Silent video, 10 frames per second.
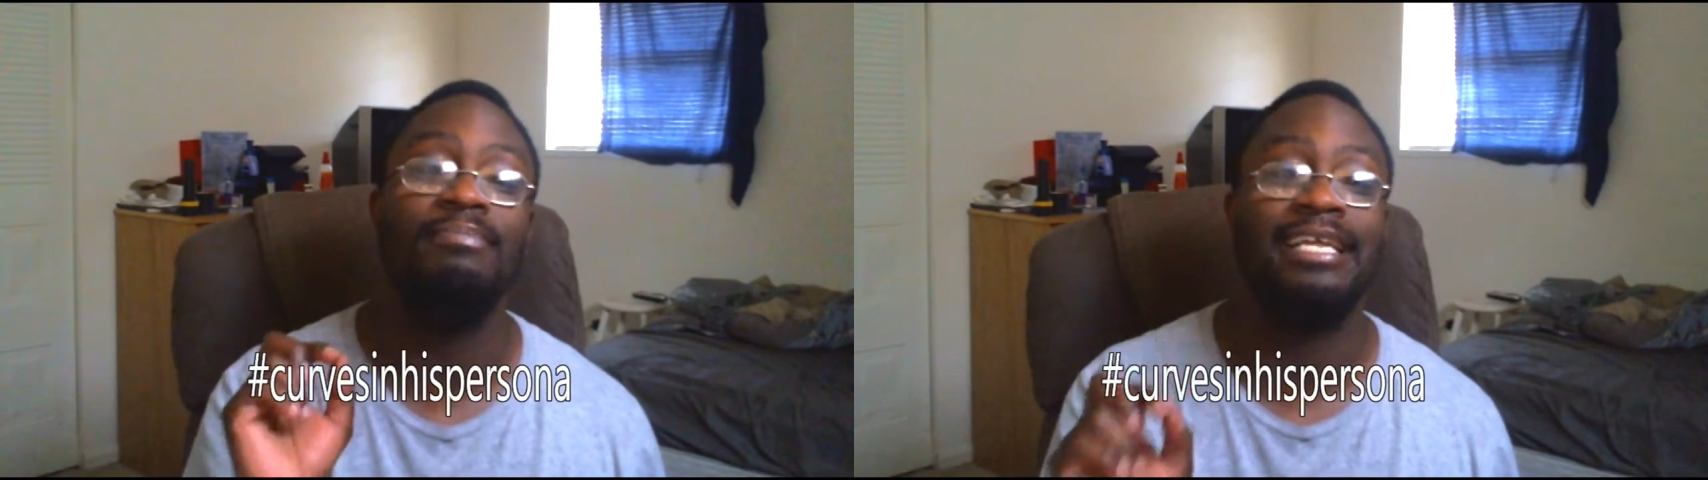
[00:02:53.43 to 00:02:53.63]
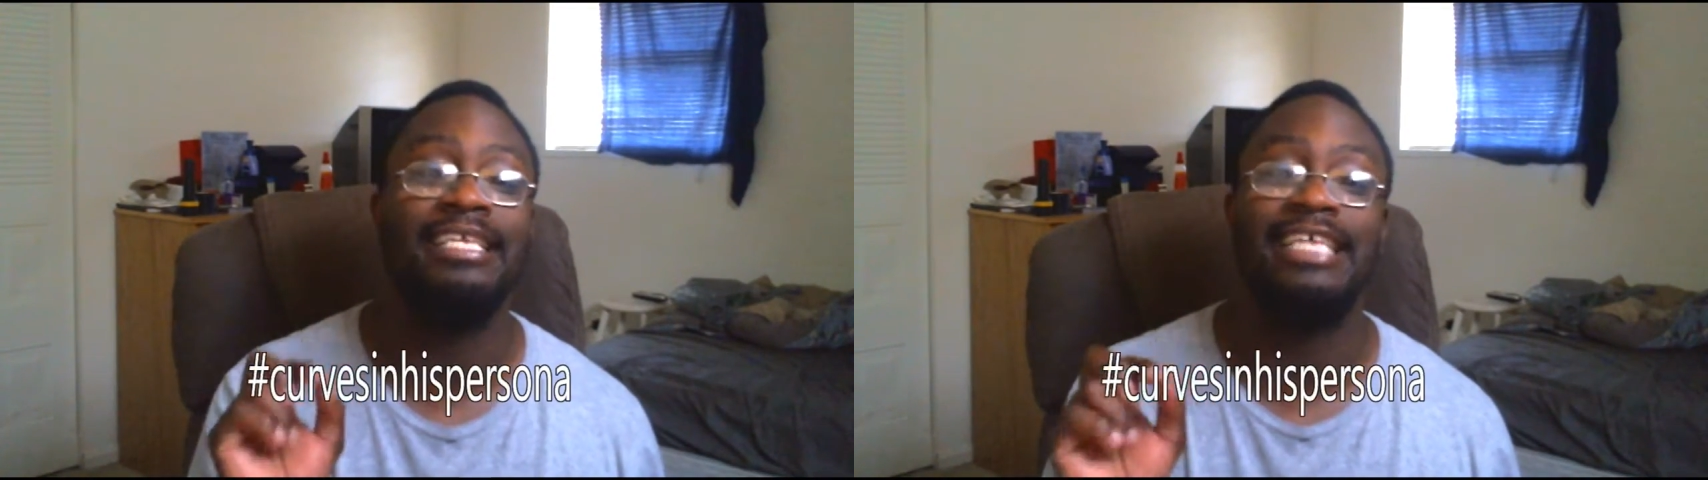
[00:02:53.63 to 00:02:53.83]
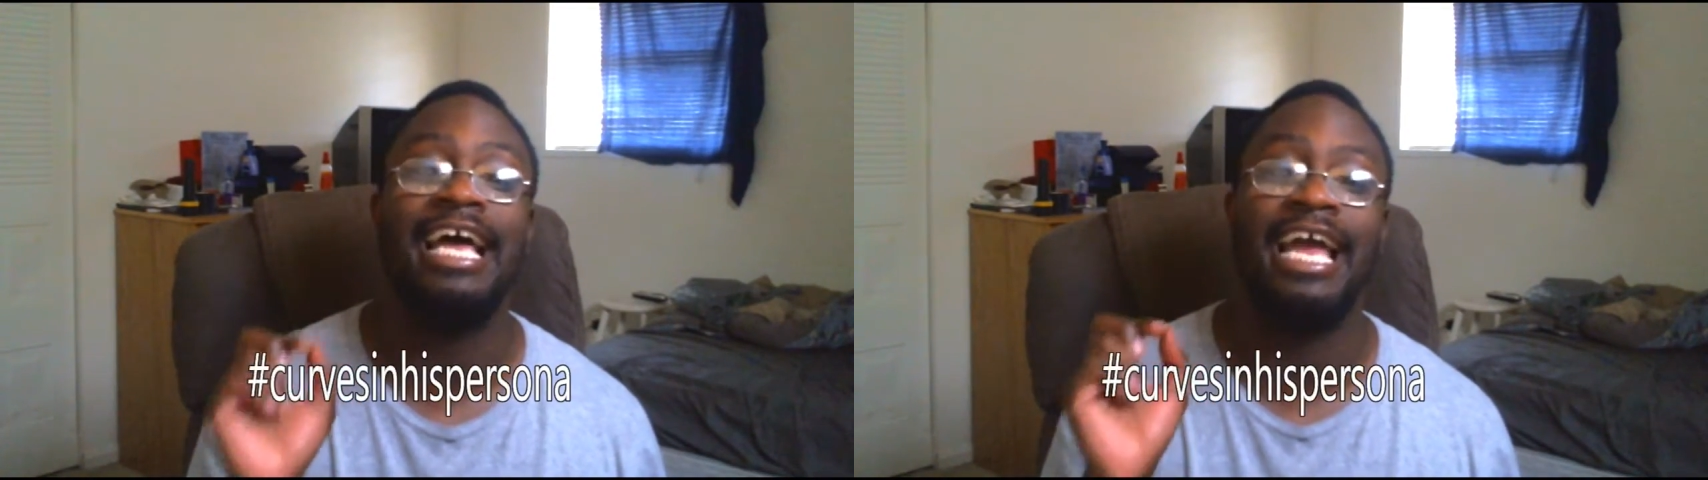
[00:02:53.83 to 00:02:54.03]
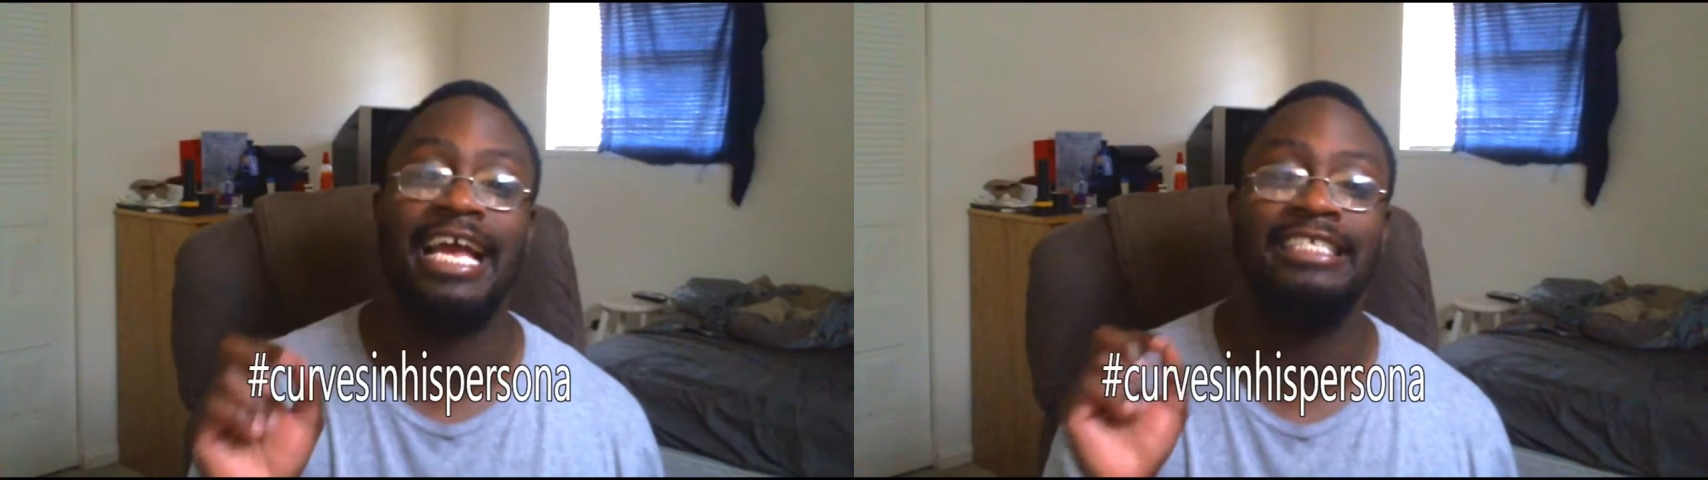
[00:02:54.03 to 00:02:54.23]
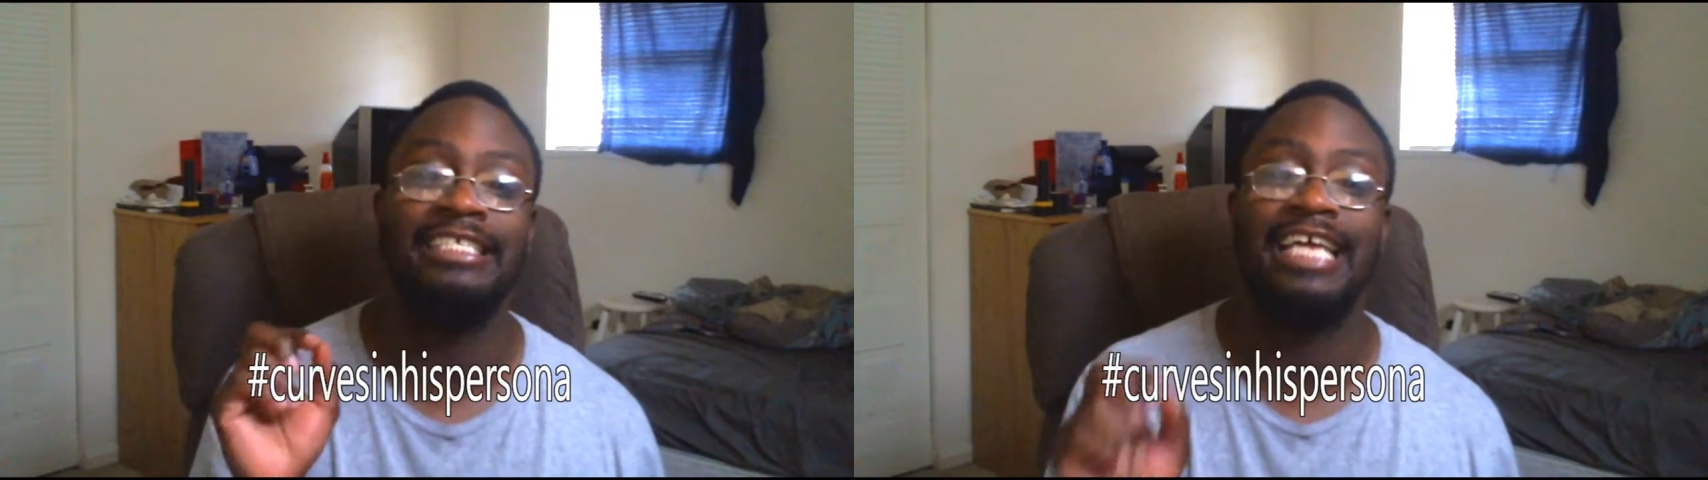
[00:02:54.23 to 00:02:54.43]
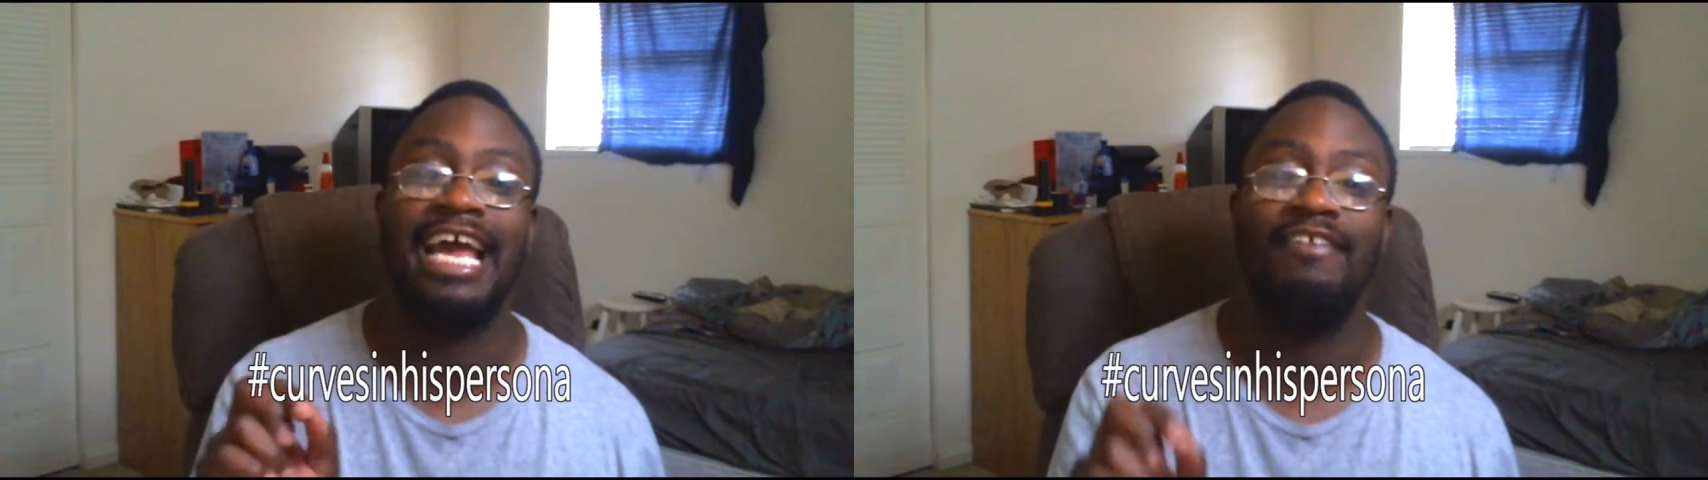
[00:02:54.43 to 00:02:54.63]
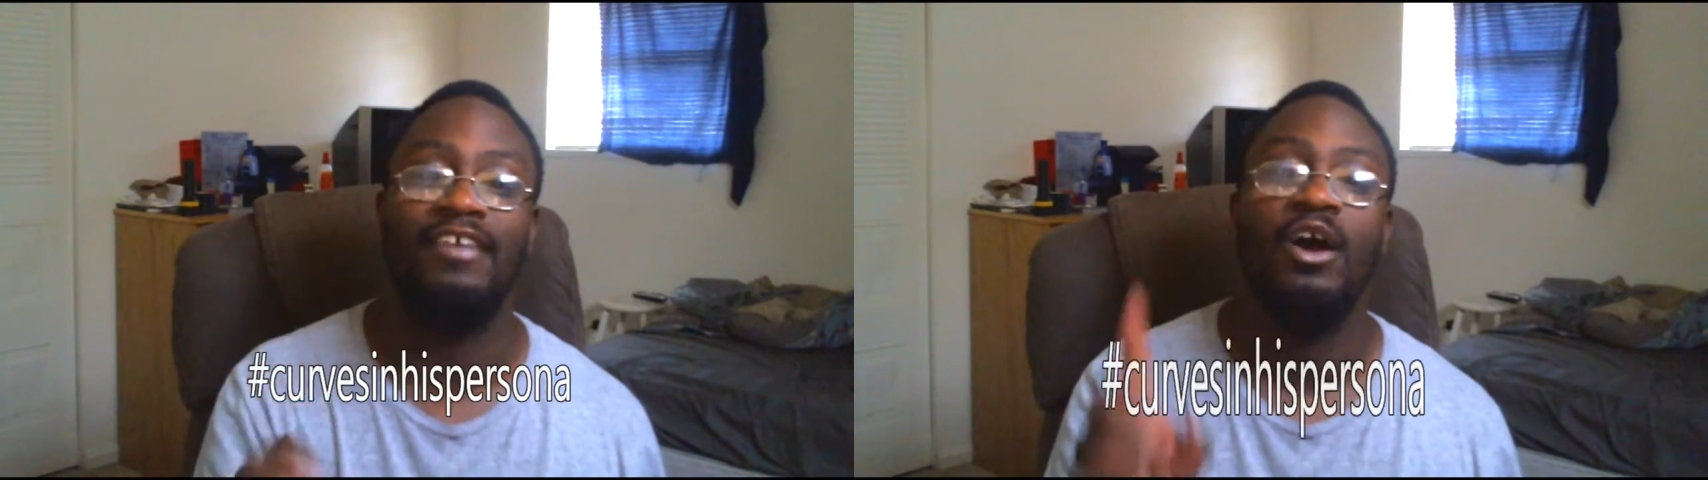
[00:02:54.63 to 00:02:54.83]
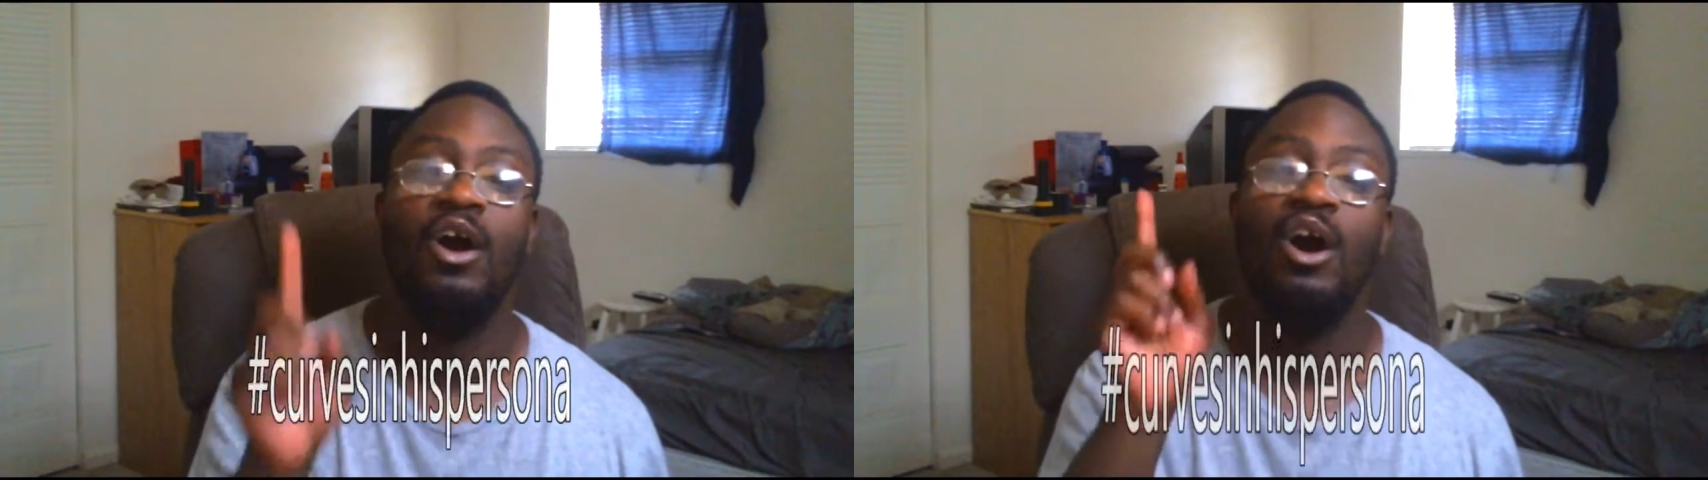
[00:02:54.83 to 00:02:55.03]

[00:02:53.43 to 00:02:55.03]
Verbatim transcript: make this a hashtag,